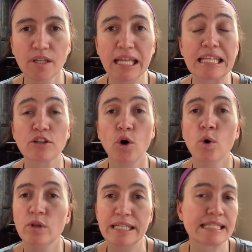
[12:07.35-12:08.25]
like the
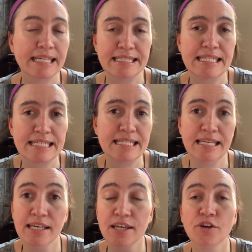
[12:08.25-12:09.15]
holy sites to see
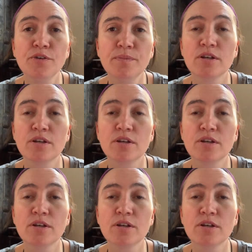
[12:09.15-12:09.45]
here.